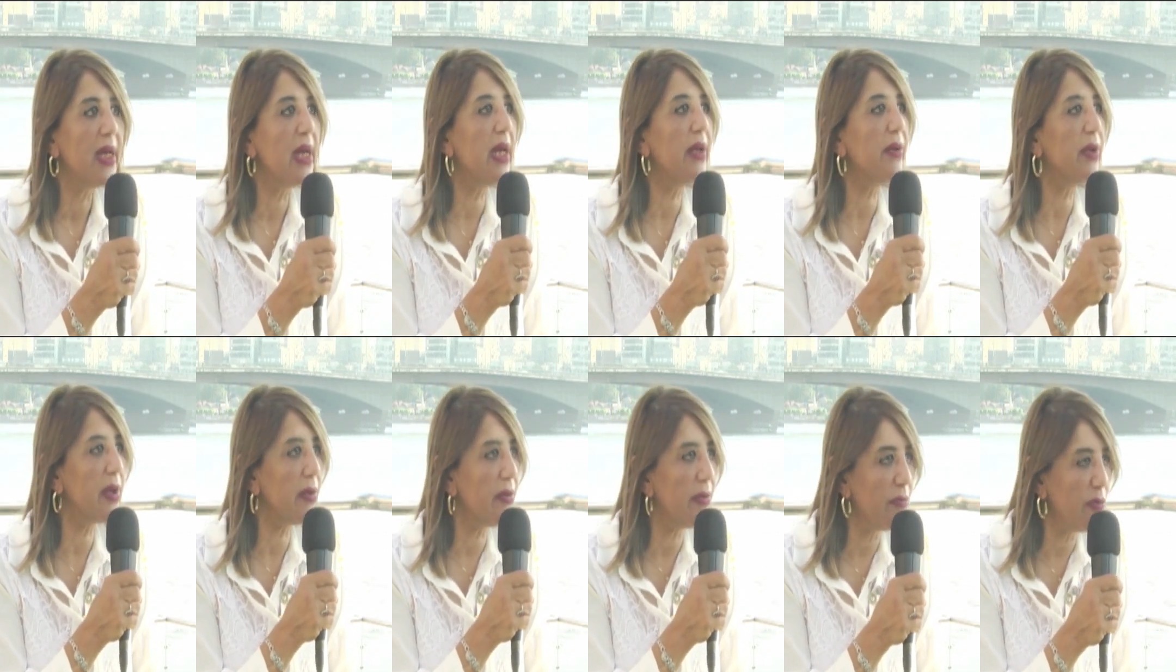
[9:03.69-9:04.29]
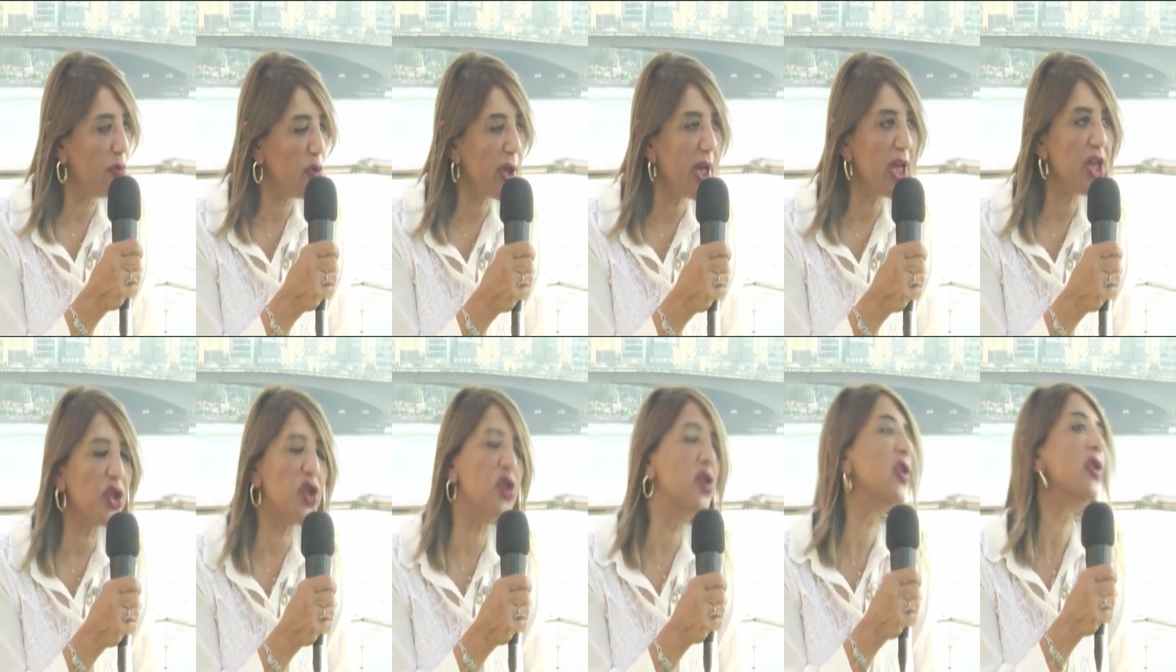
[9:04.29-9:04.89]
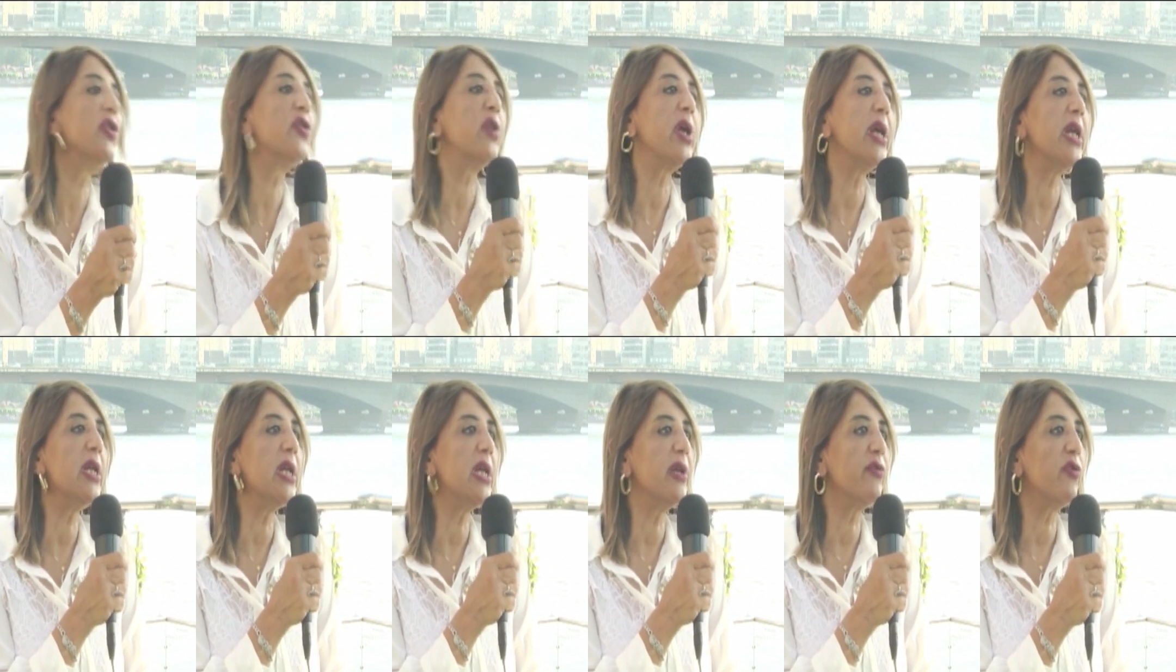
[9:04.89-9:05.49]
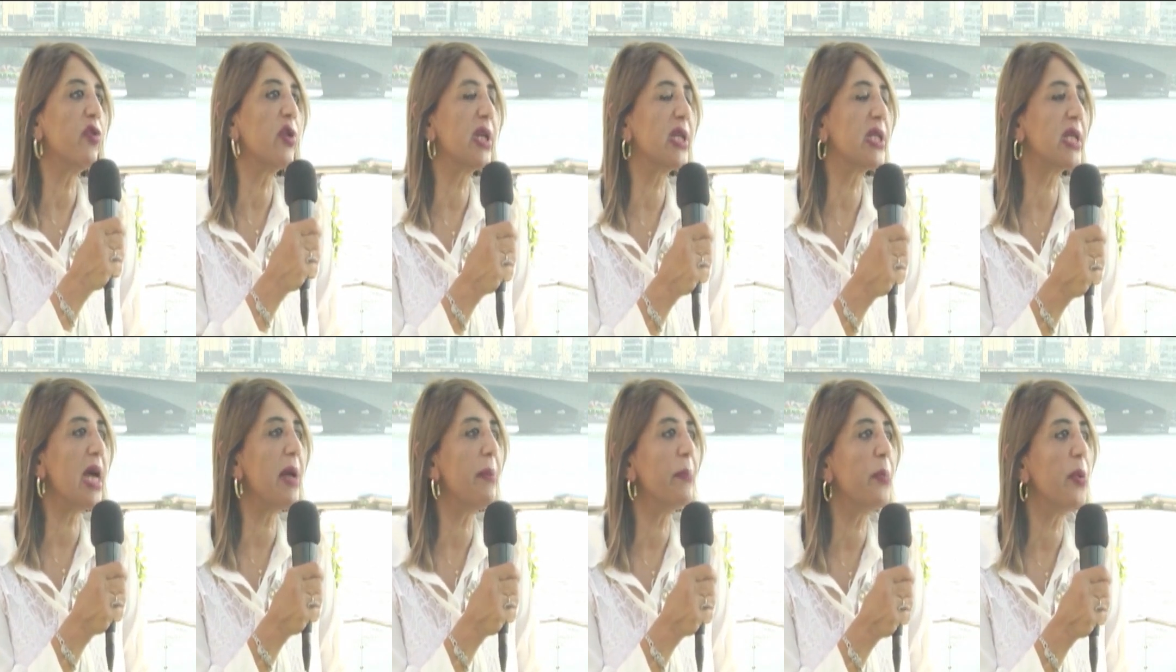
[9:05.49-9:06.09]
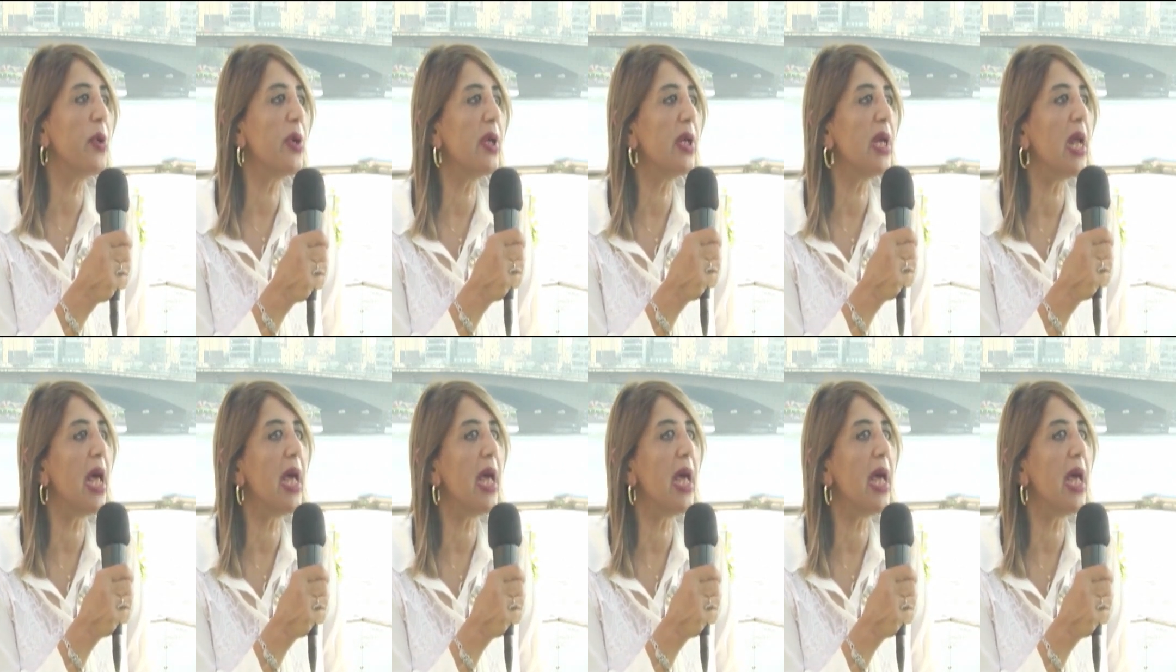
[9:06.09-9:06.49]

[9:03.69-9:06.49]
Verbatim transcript: uh, vocational training, for example,